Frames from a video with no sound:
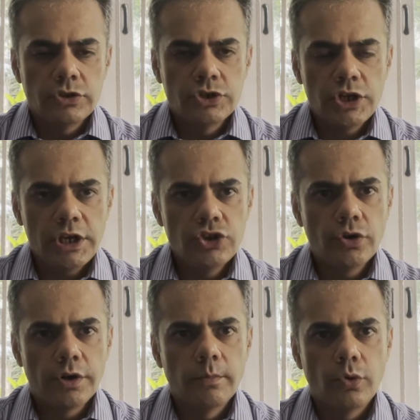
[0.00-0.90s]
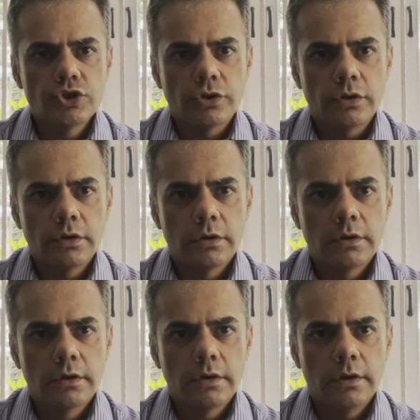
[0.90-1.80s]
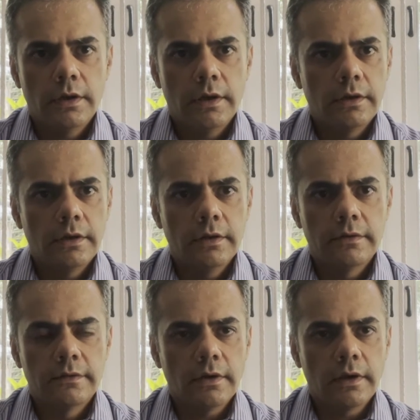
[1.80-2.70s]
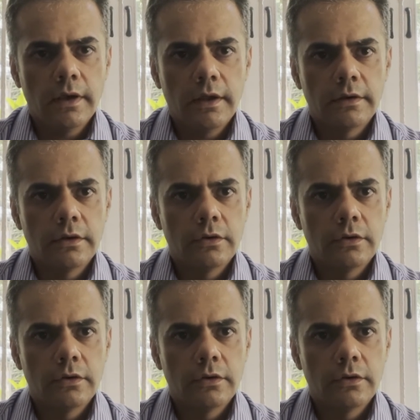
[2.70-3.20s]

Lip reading: change your emotion, and it's again